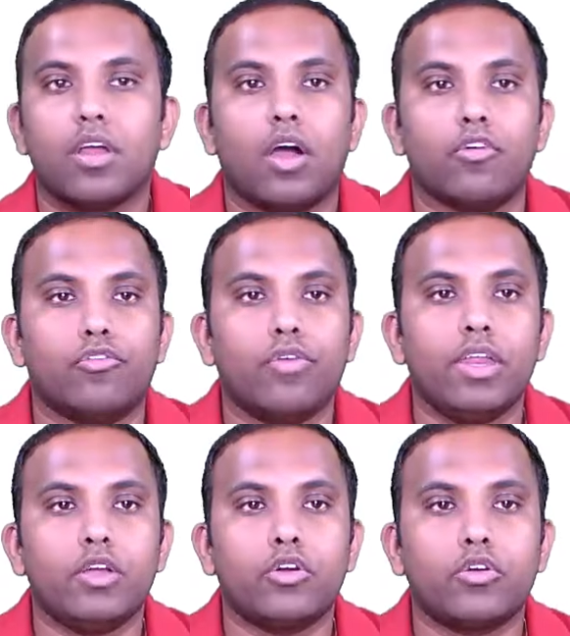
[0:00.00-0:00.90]
a
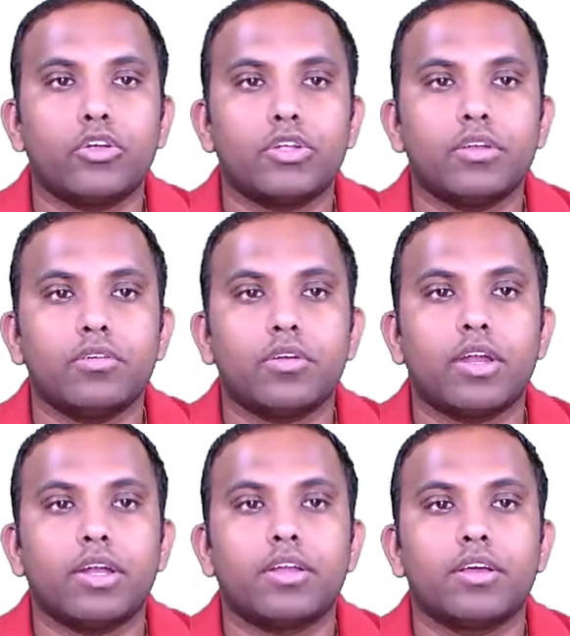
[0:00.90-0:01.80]
very good question,
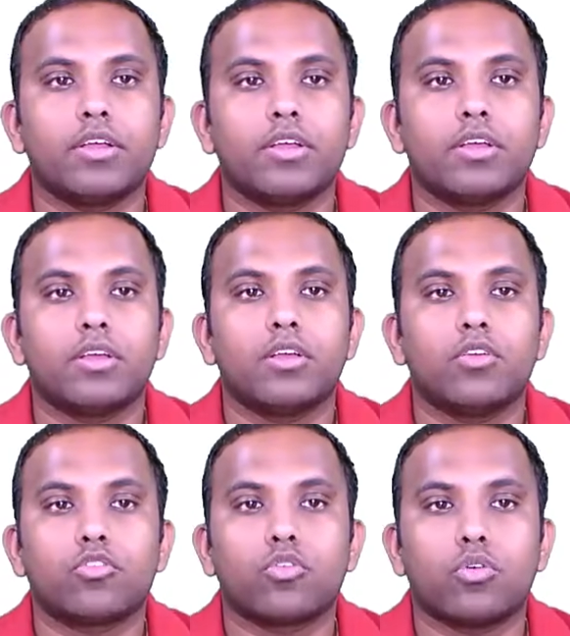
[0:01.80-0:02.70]
right?
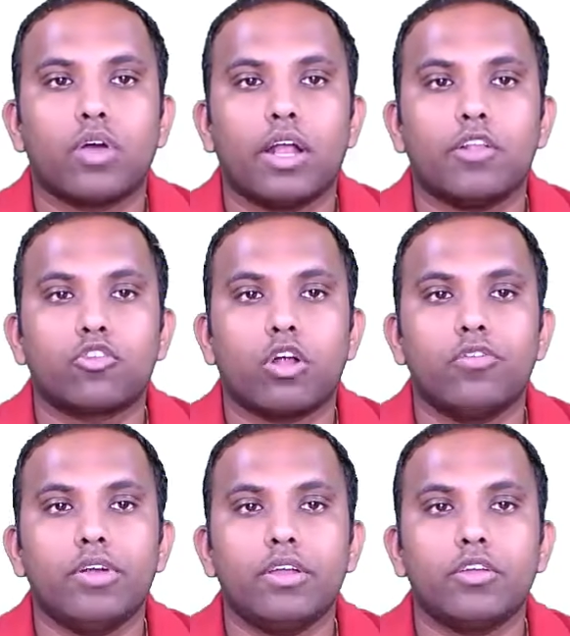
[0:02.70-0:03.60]
So I'll solve
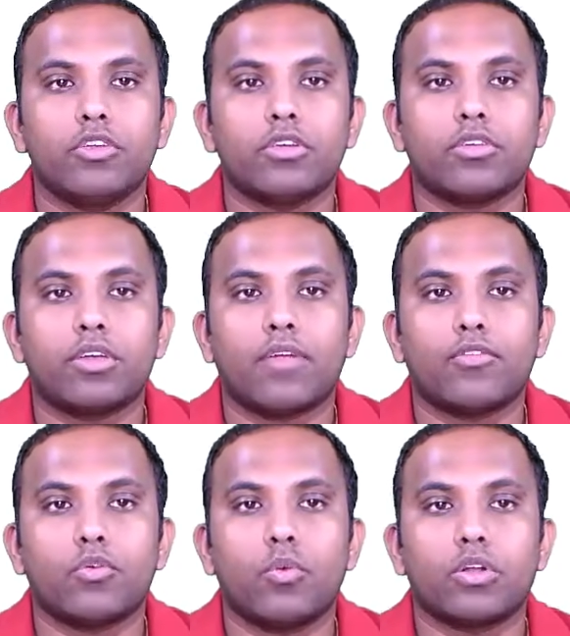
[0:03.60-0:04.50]
it, you just have
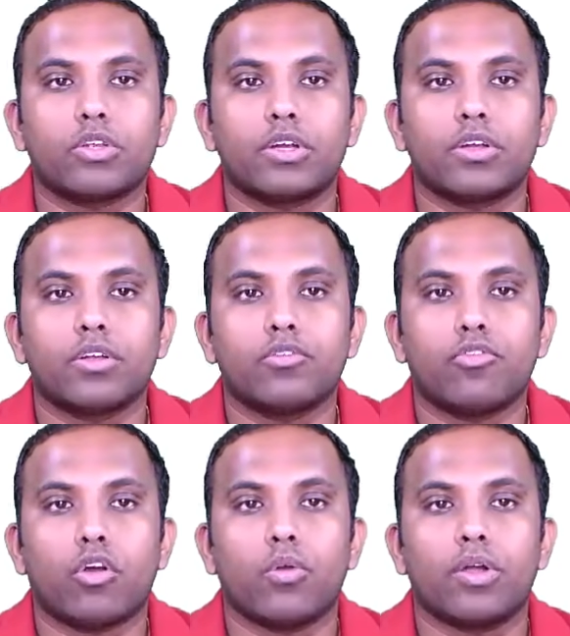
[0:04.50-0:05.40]
to watch it,
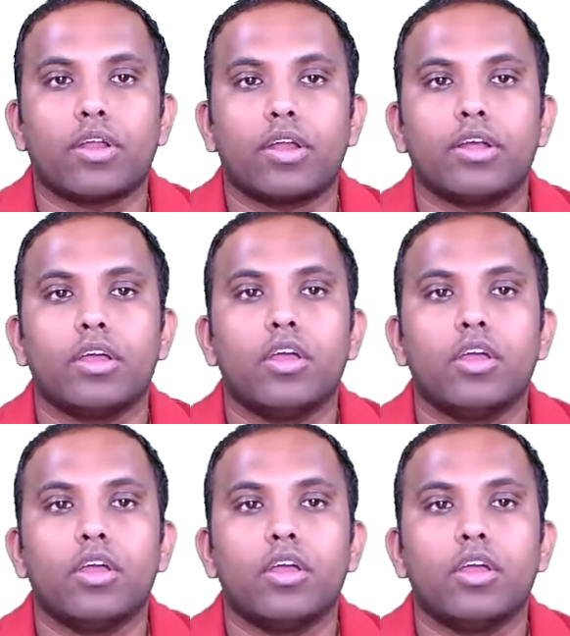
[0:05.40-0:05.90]
follow it, right?